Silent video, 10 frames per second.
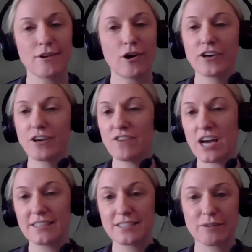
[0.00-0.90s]
all you've
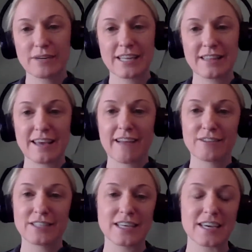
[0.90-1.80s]
done is created the
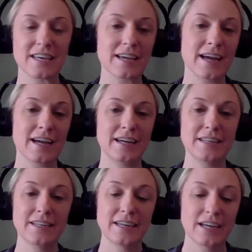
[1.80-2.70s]
LLC
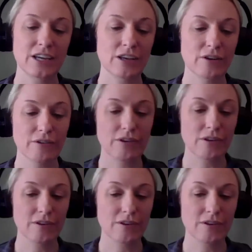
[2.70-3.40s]
and you